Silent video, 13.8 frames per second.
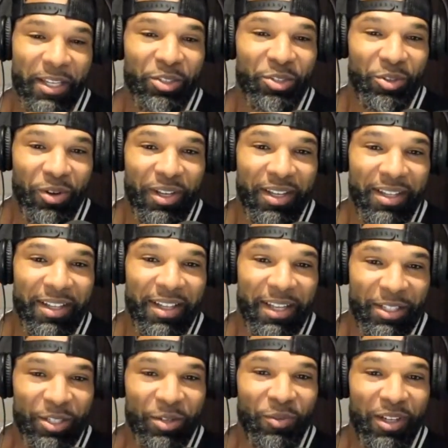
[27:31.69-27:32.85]
enjoy it
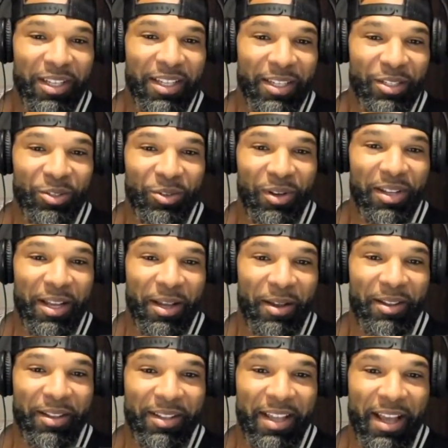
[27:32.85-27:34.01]
and to really enjoy
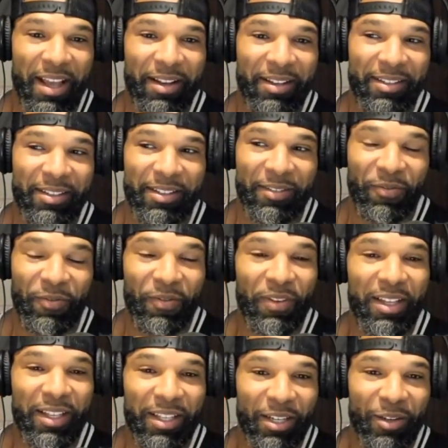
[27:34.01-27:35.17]
that
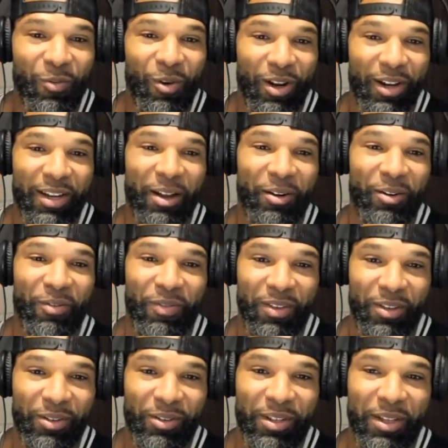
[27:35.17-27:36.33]
feeling of walking out on the
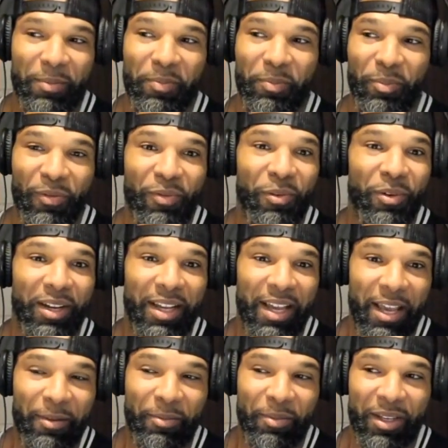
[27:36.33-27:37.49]
field and before a
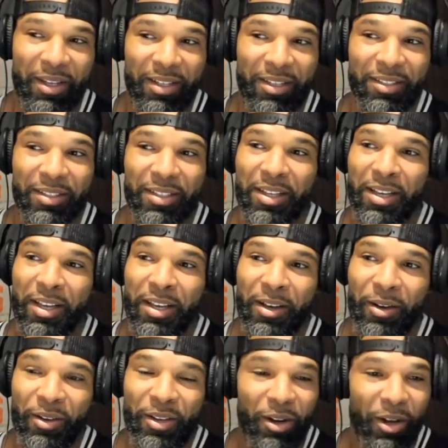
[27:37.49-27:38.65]
game, because
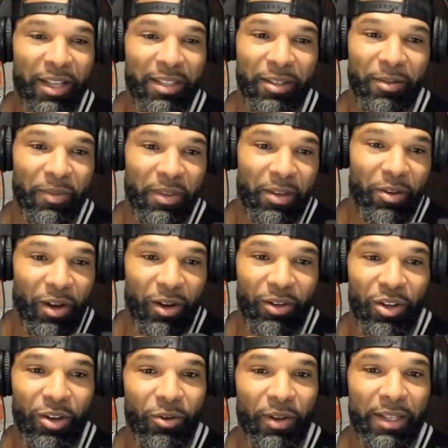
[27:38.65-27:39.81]
I'll
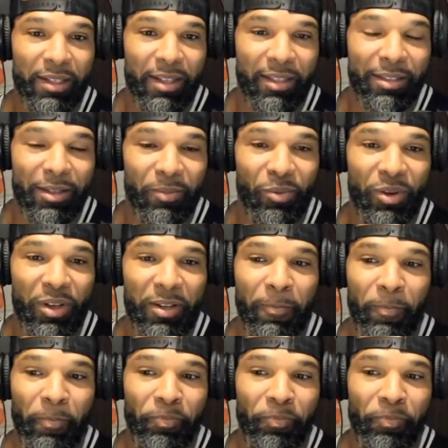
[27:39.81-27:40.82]
know at some point